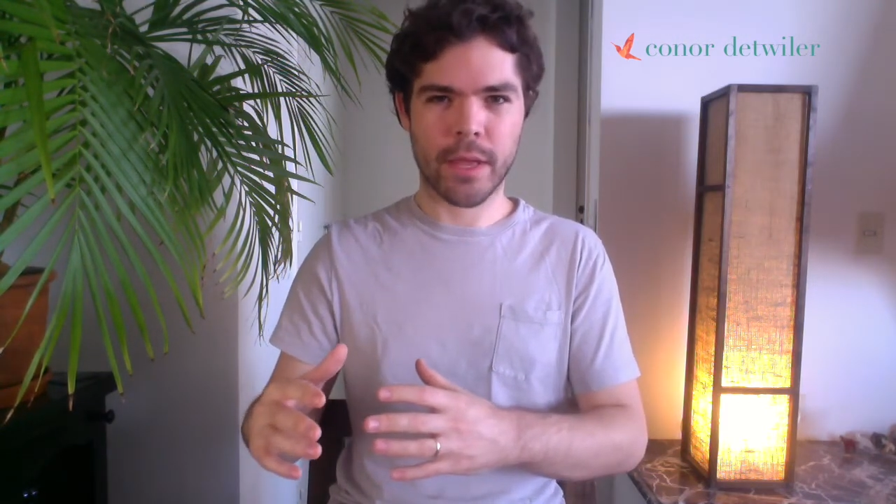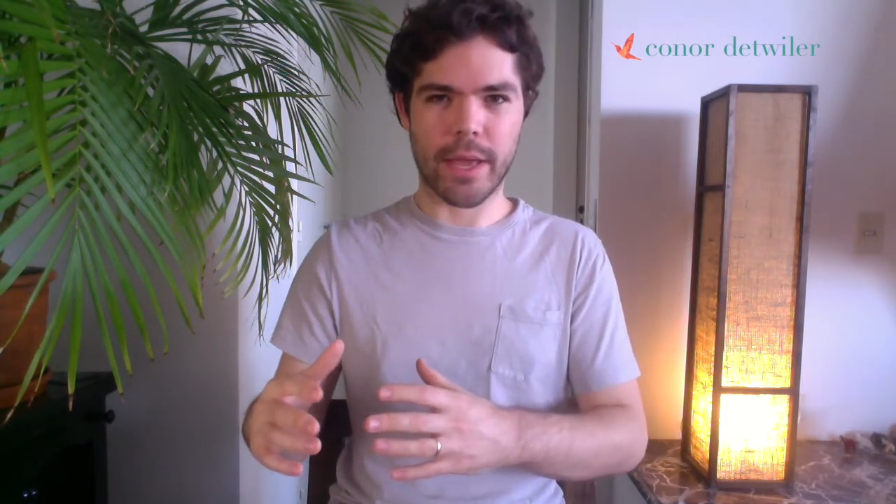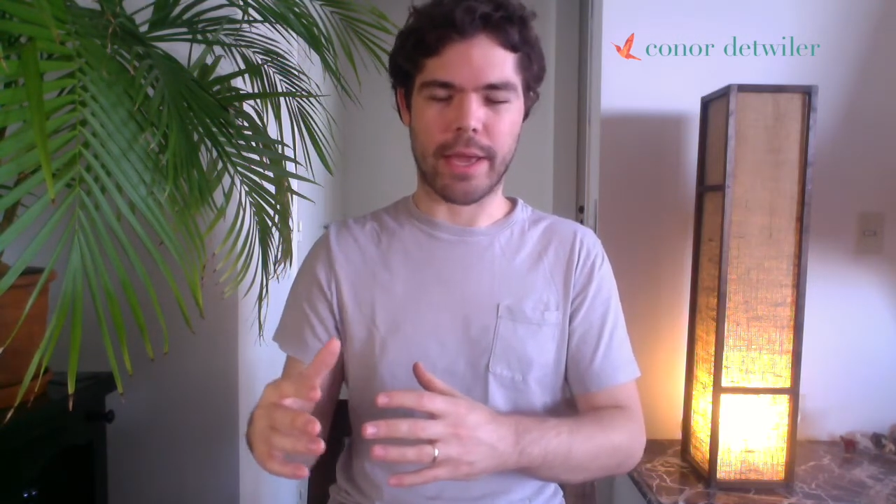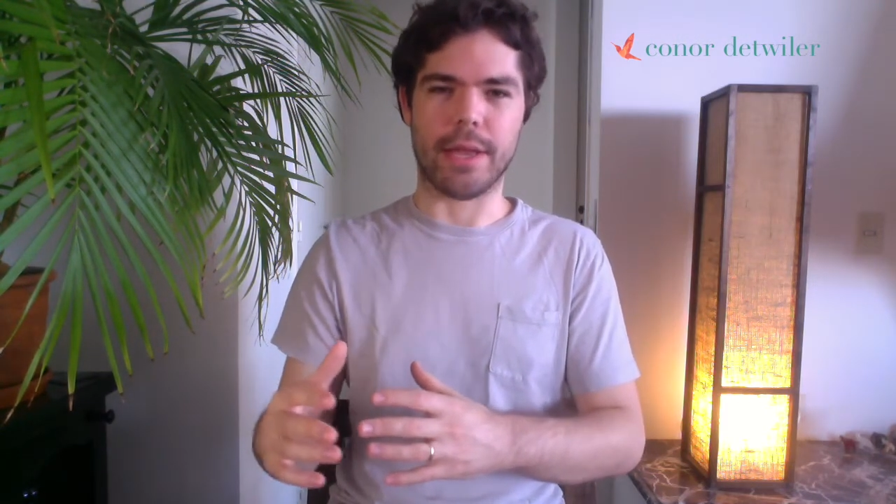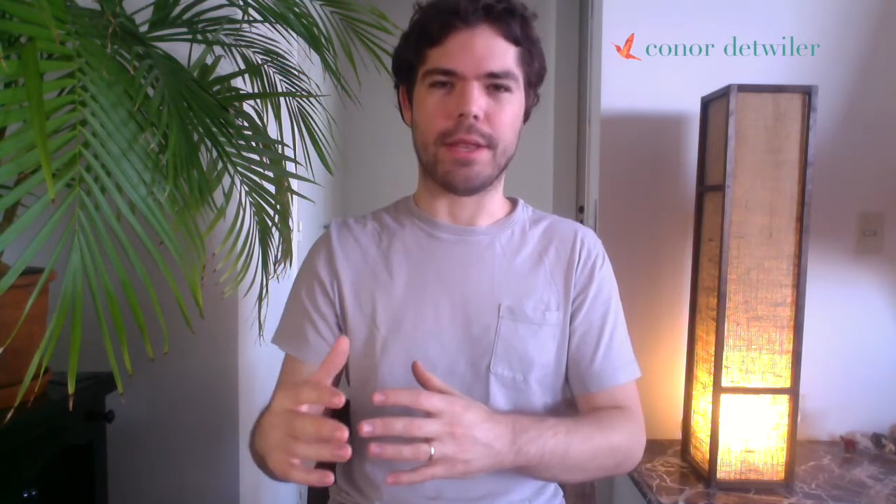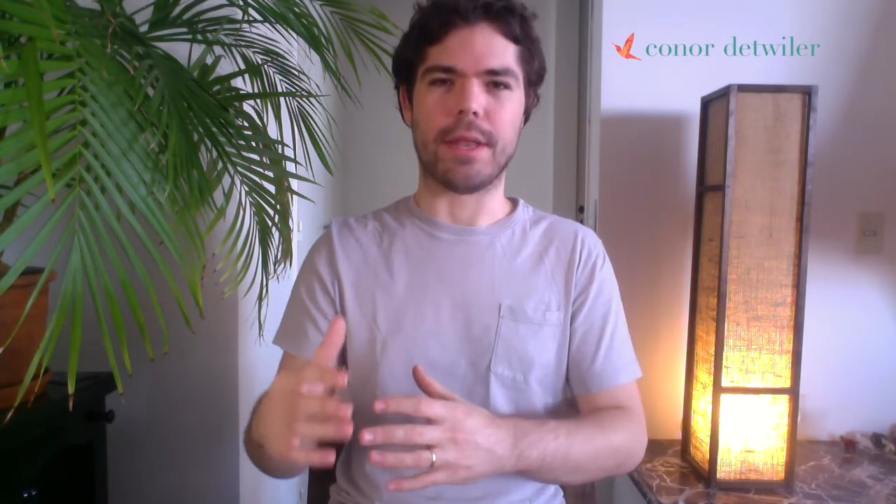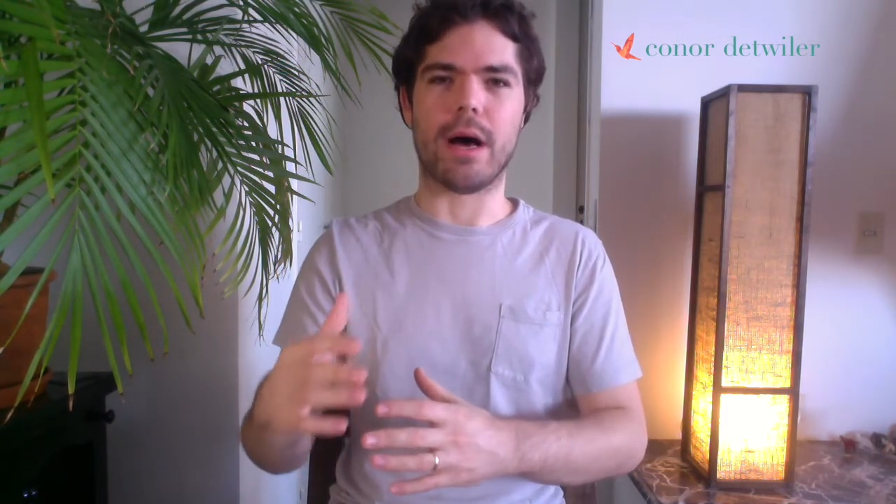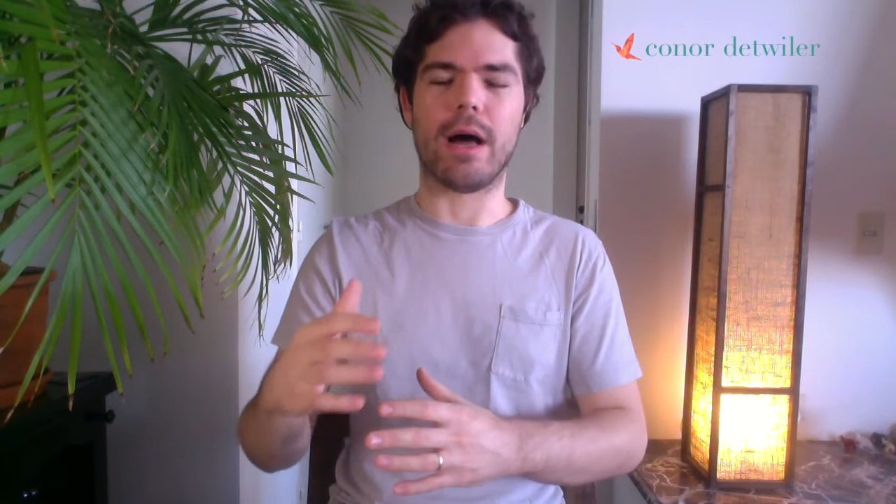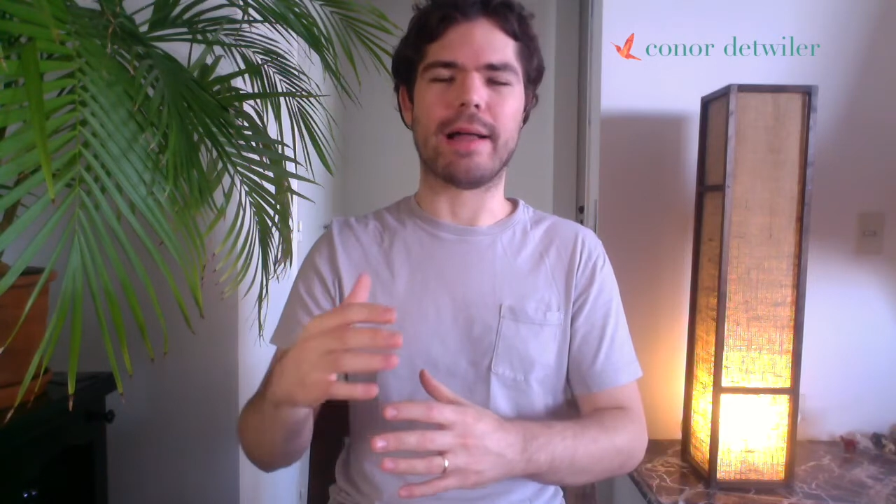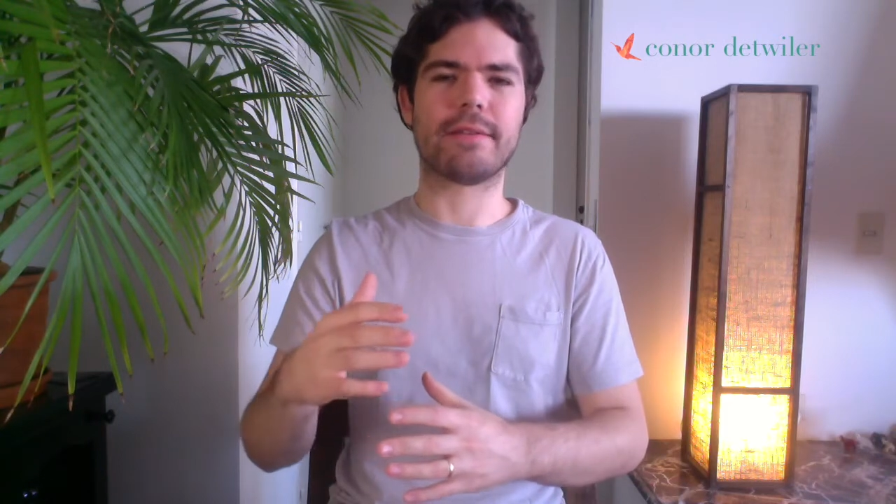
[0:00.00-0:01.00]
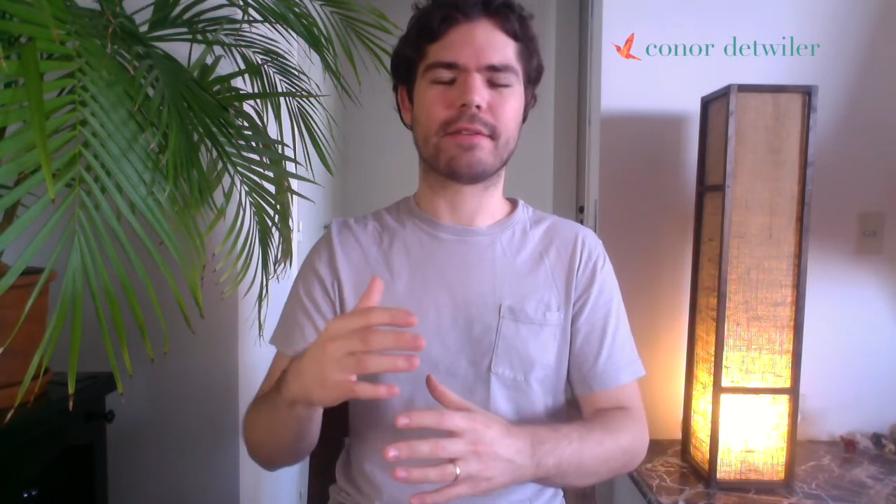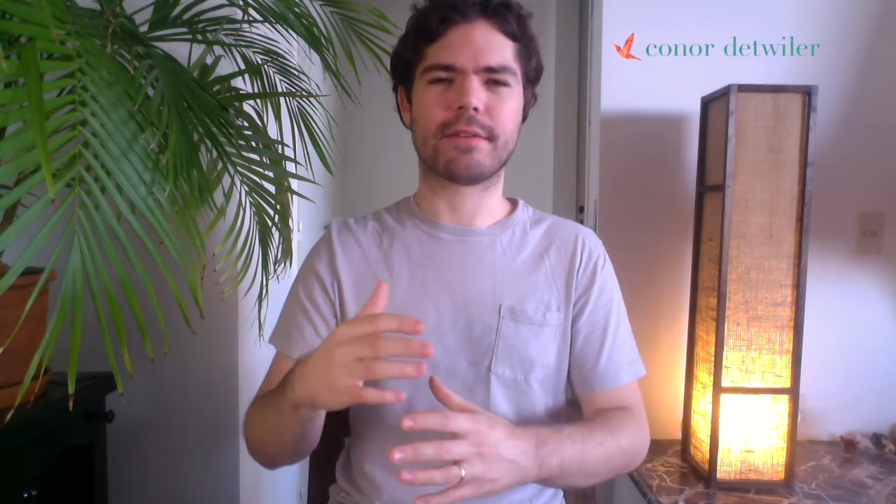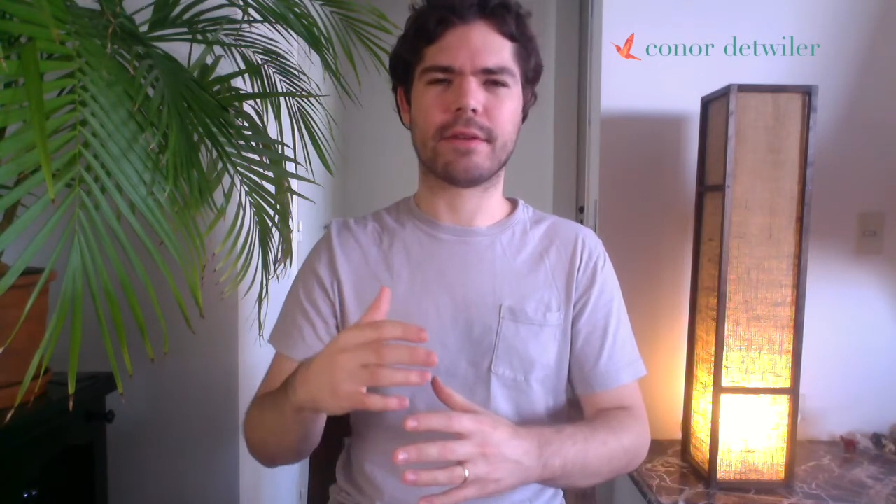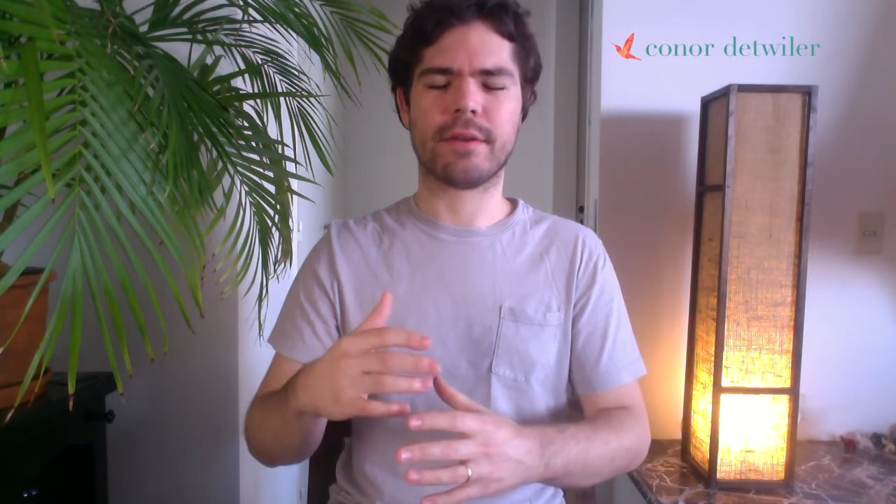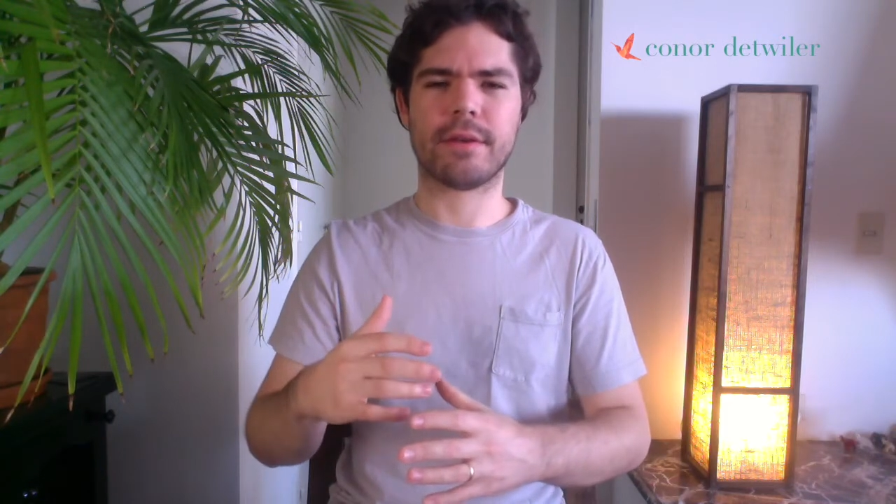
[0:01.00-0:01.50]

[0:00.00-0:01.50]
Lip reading: and not